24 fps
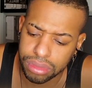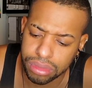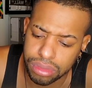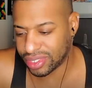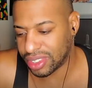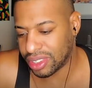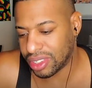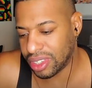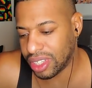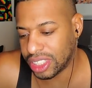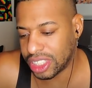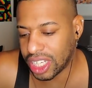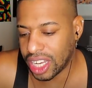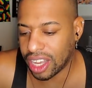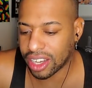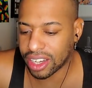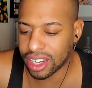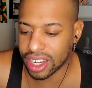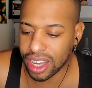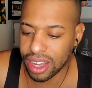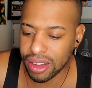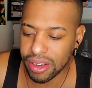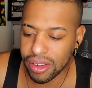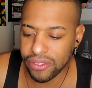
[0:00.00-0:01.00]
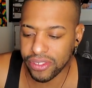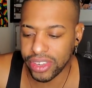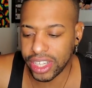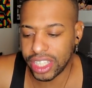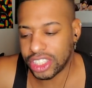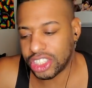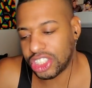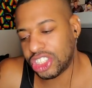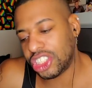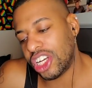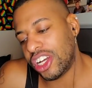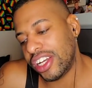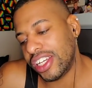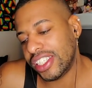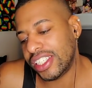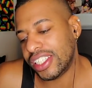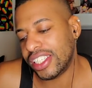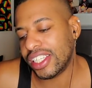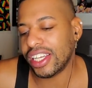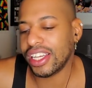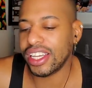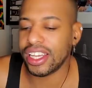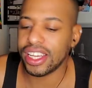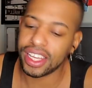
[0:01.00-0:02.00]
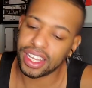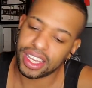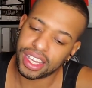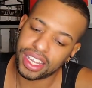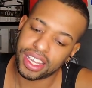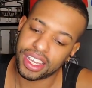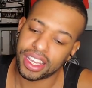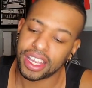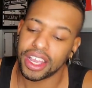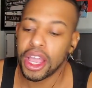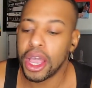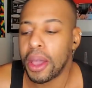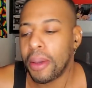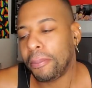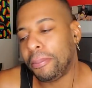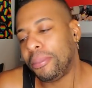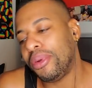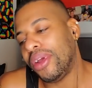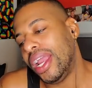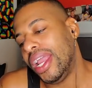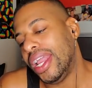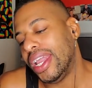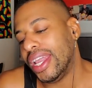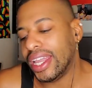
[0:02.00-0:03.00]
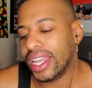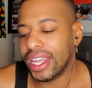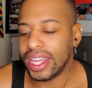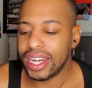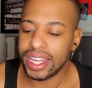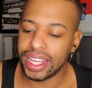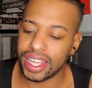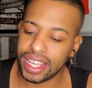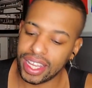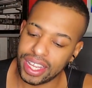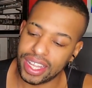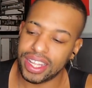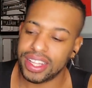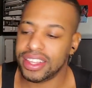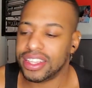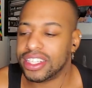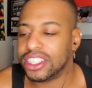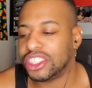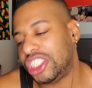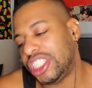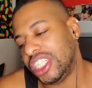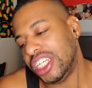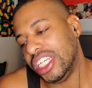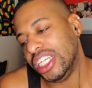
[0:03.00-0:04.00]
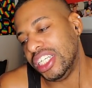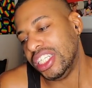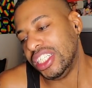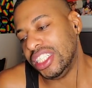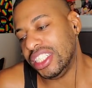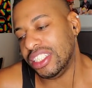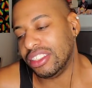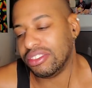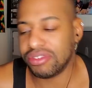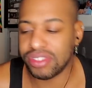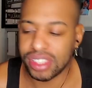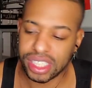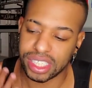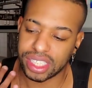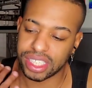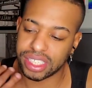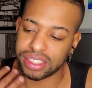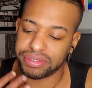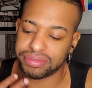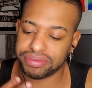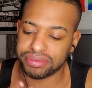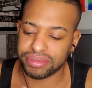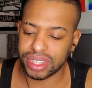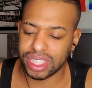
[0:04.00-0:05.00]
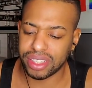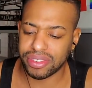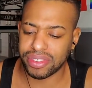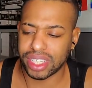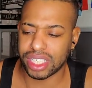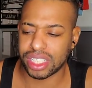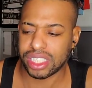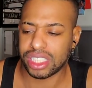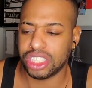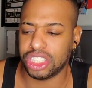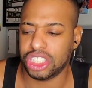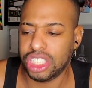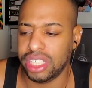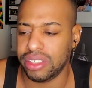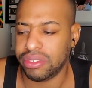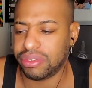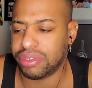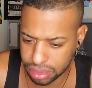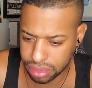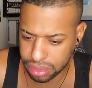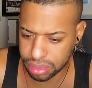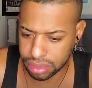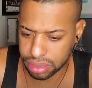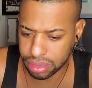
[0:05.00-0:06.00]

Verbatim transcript: We shall come rejoicing. Bring it in the sheaves. What the fuck is a sheaf?